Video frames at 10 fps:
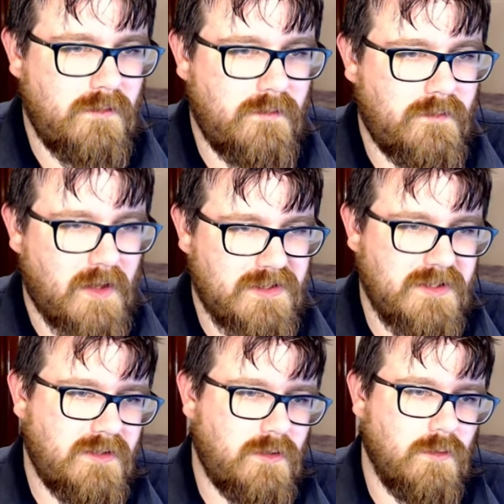
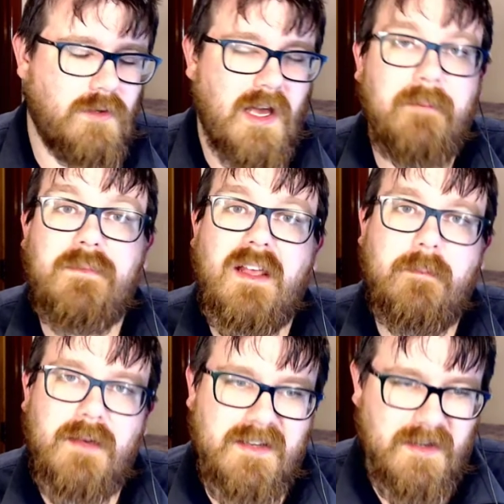function called update
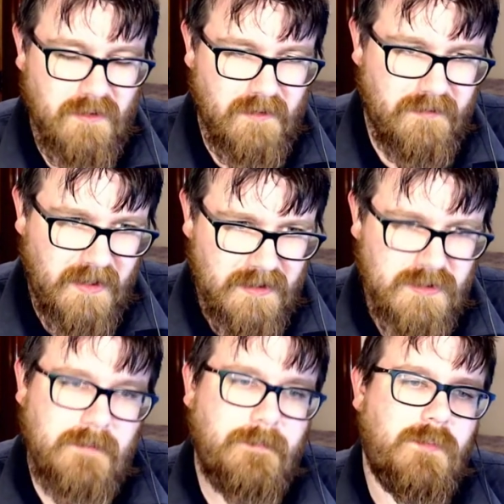BT
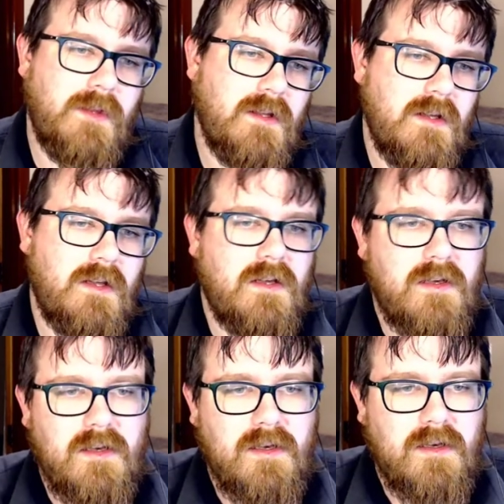notification,
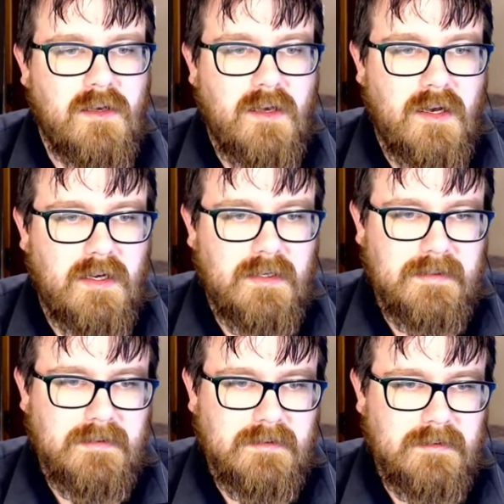
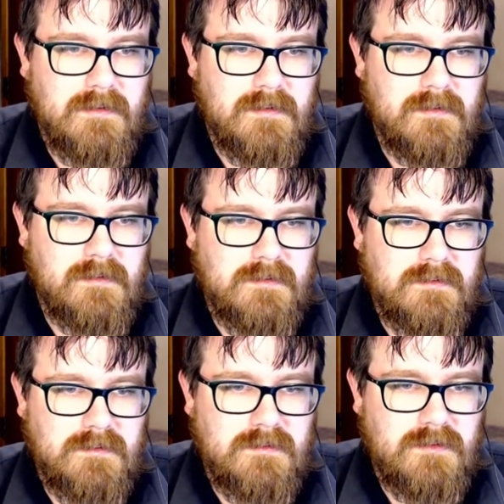uh,
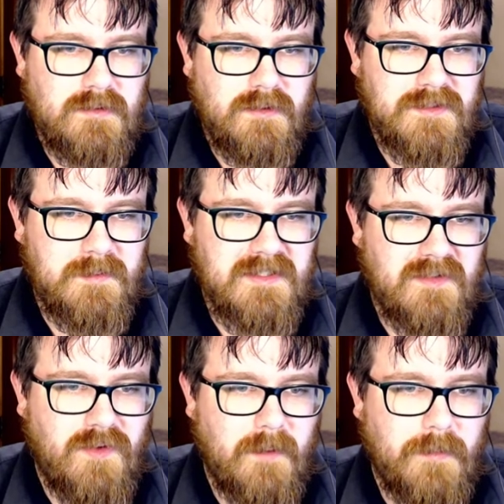
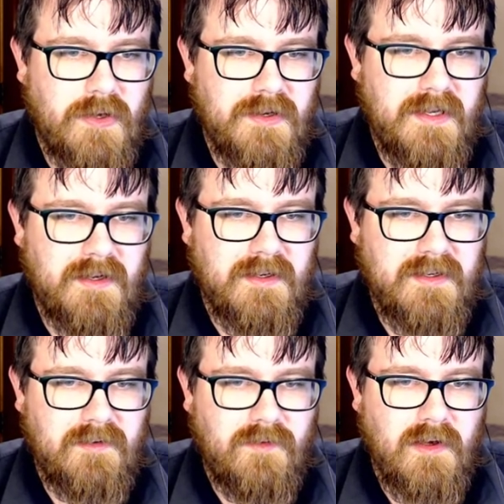specifying my unique
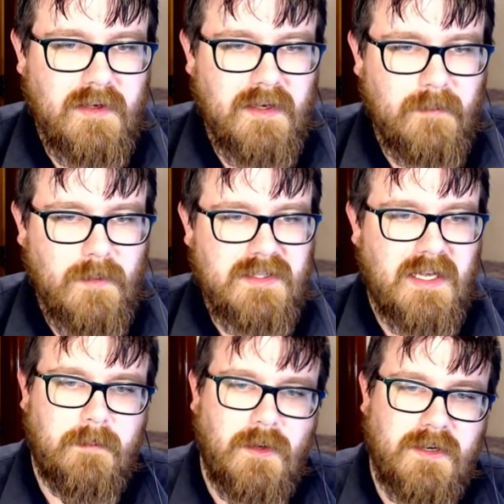identifier and my
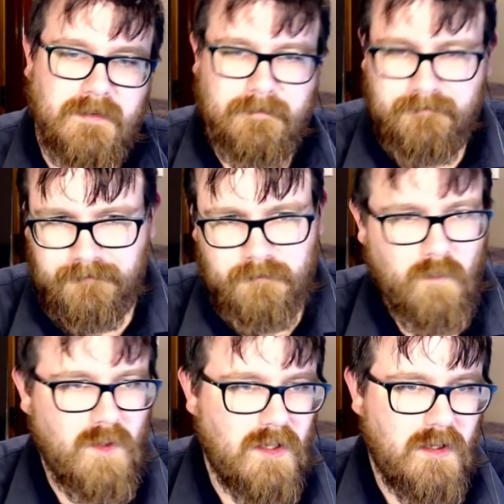data binding.
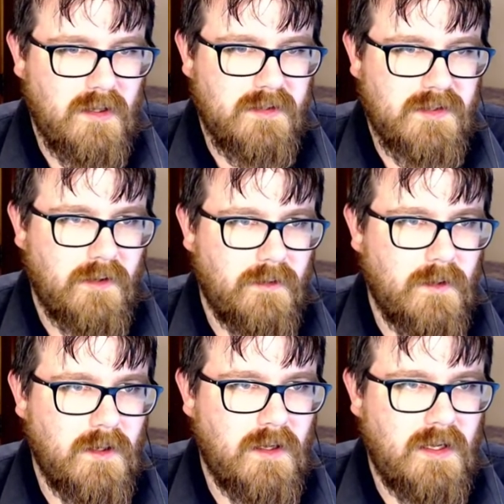So
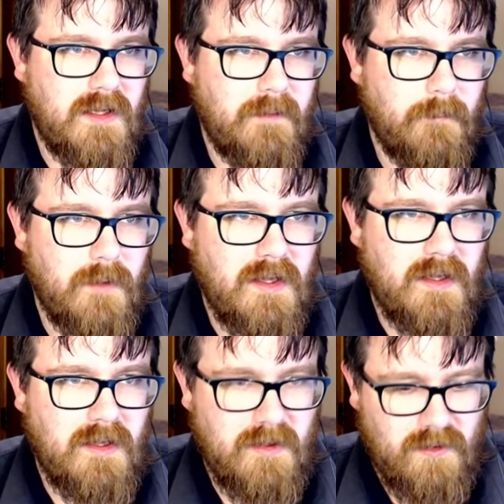let
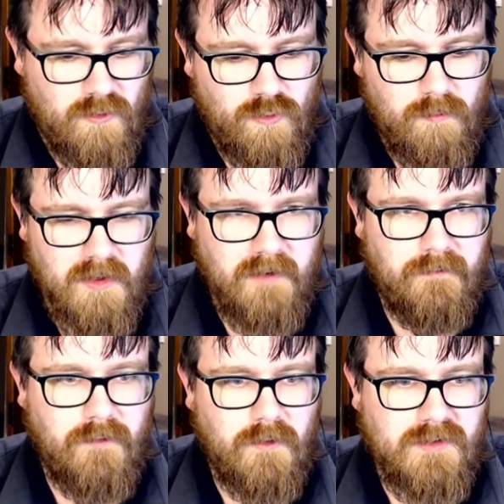me call my
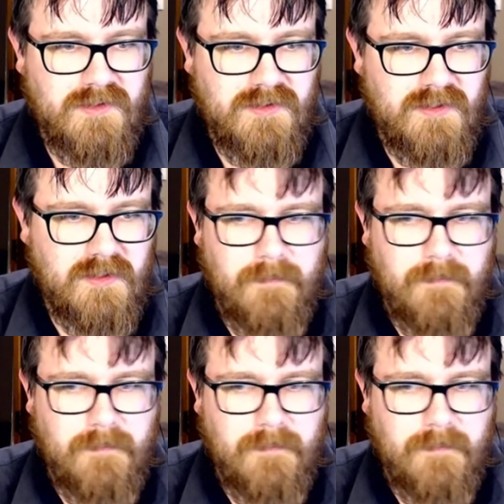first